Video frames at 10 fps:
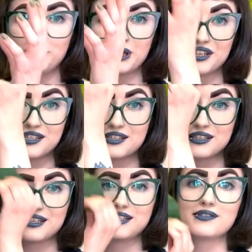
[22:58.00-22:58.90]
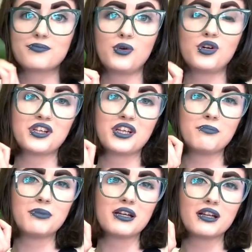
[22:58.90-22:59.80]
Because this one
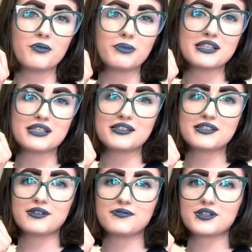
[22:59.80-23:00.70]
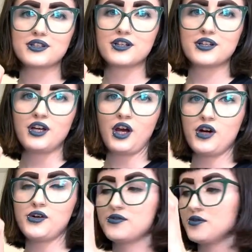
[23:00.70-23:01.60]
can be a little bit sensitive to
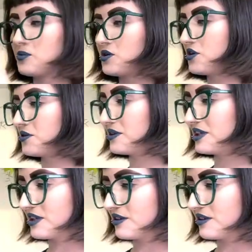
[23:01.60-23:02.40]
overwatering,